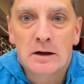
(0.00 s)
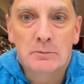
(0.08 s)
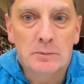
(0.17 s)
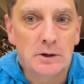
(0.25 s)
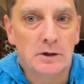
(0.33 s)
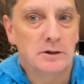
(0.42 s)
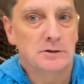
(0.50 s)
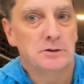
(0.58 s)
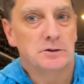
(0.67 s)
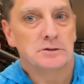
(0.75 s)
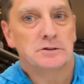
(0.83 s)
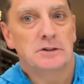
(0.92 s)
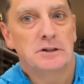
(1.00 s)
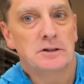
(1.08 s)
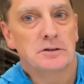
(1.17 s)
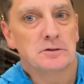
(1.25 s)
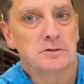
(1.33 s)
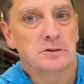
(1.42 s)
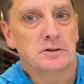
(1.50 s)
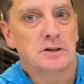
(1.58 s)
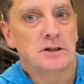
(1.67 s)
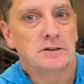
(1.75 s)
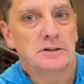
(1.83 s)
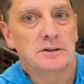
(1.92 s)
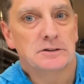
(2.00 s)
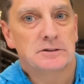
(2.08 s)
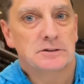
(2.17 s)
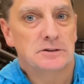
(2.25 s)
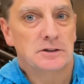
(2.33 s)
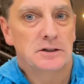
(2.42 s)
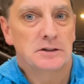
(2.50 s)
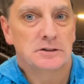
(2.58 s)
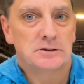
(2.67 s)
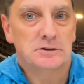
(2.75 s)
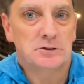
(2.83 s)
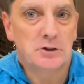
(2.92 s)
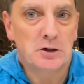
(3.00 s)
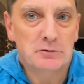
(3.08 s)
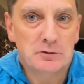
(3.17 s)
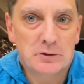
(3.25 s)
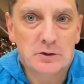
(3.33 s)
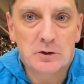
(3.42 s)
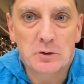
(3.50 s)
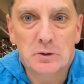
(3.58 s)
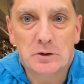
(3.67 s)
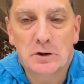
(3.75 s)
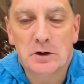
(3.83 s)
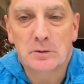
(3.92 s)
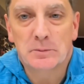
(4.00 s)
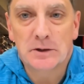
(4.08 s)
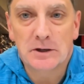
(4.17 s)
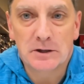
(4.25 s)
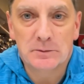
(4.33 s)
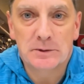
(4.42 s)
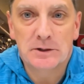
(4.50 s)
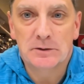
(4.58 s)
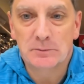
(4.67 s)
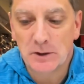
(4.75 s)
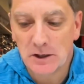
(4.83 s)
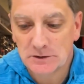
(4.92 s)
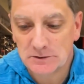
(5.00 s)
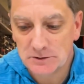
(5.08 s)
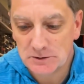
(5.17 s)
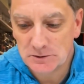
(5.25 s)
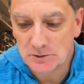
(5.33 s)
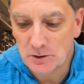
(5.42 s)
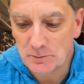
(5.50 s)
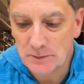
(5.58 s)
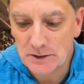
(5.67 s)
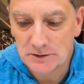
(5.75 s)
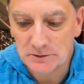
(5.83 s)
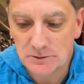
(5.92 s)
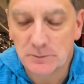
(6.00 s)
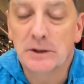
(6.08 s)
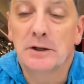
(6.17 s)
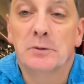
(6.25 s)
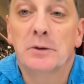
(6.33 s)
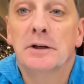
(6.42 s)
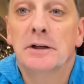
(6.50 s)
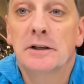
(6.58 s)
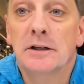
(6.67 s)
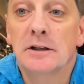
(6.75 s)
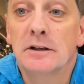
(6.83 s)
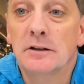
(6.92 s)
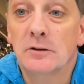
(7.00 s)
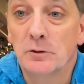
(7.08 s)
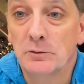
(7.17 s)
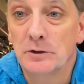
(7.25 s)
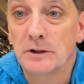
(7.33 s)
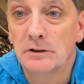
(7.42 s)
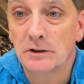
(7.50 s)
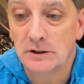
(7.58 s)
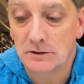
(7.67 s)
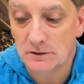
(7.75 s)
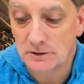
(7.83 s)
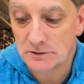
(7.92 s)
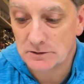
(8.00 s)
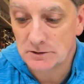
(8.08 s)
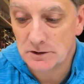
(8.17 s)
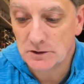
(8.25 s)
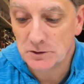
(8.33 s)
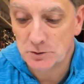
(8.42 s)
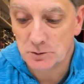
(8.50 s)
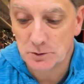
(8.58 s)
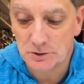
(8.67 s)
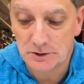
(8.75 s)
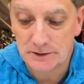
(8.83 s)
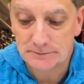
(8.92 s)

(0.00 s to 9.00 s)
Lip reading: But as you can see, there's a lot less stuff going on behind me in boxes, so I'm making some headway, and hopefully I'll get to this shortly.